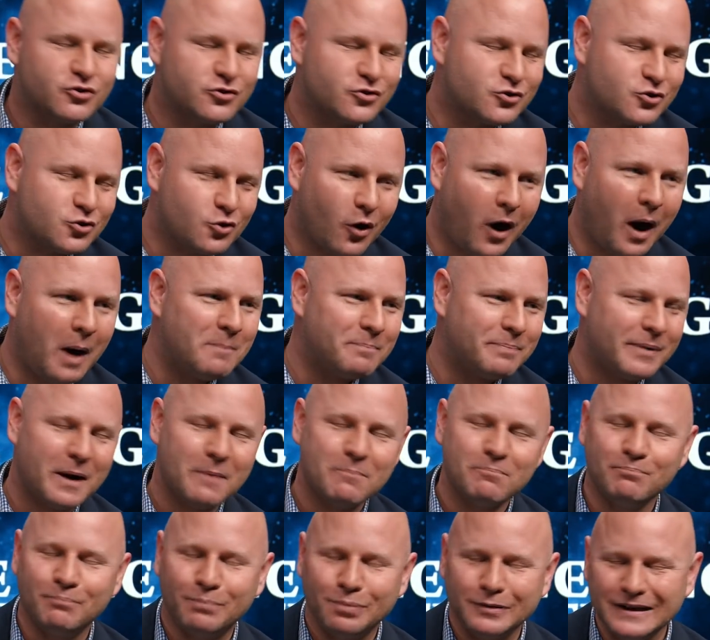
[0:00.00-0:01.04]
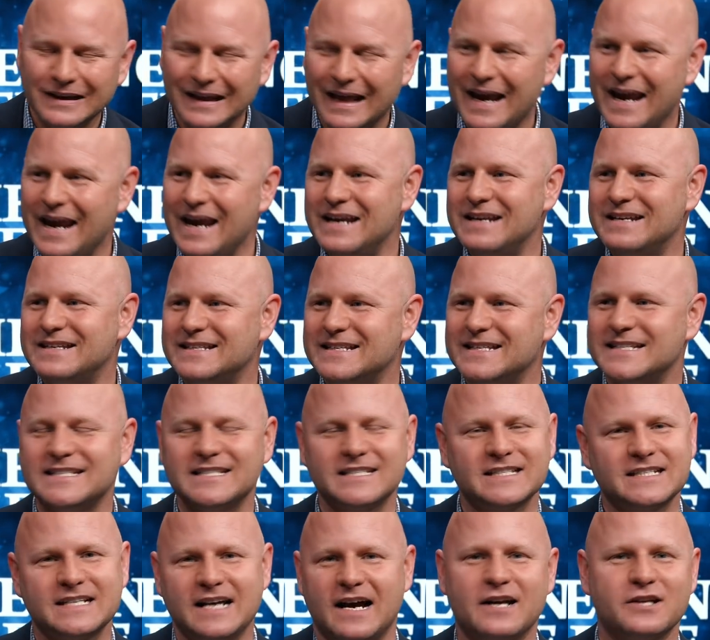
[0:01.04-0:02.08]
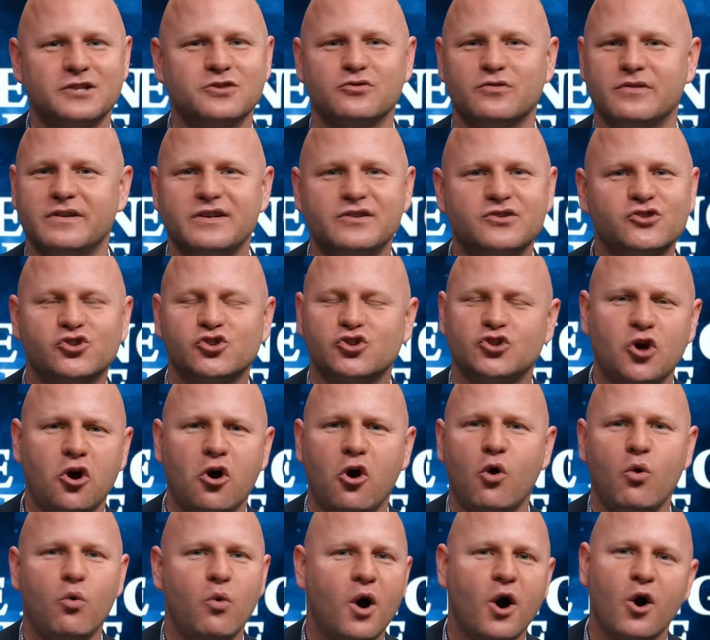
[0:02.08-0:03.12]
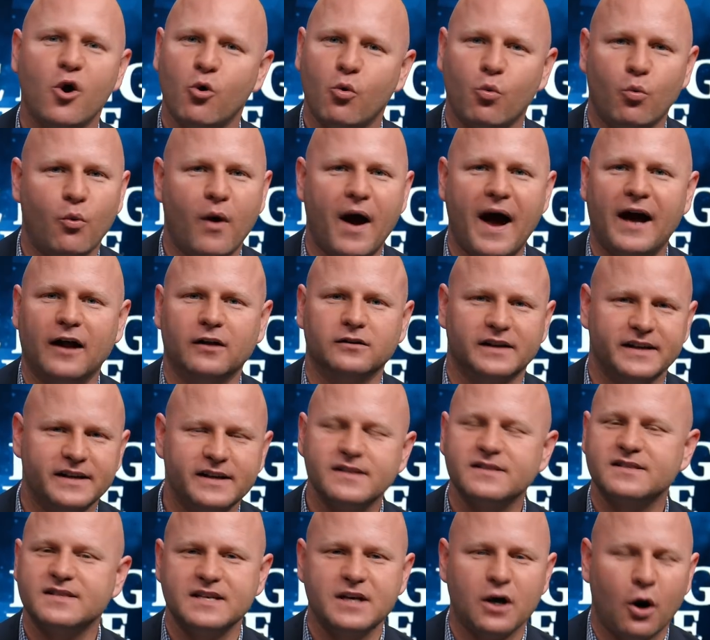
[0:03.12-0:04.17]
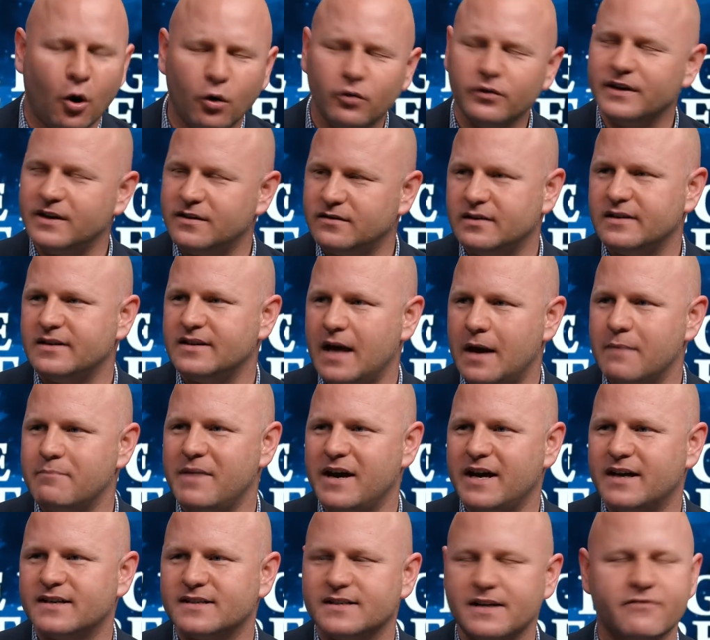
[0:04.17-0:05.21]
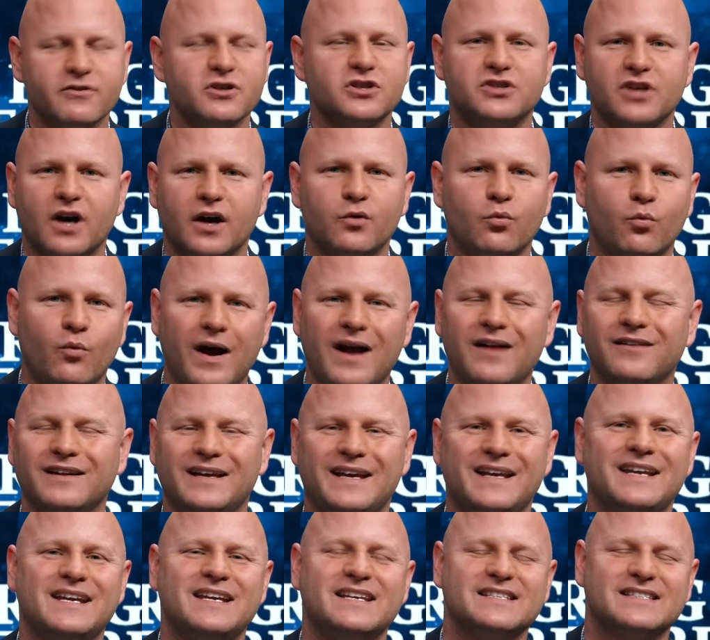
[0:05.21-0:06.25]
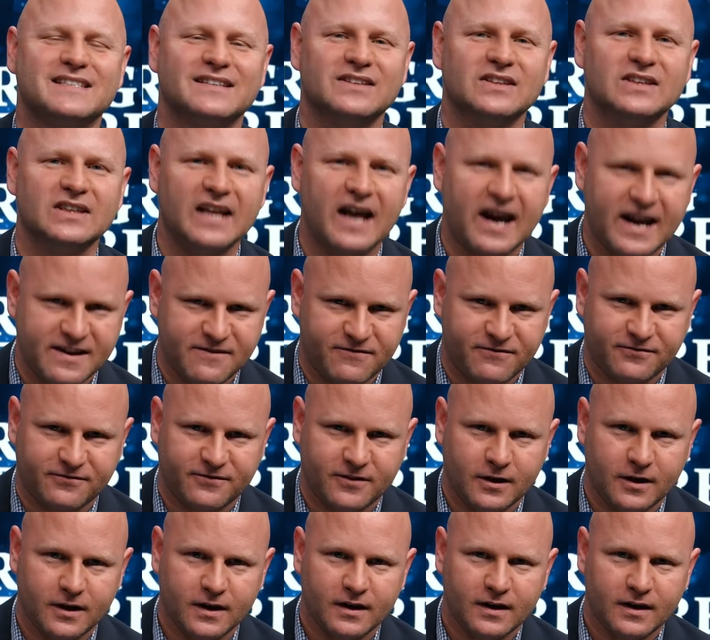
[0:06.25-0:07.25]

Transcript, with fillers: Trump played this country so well. It is the only thing that man has ever done well in his life.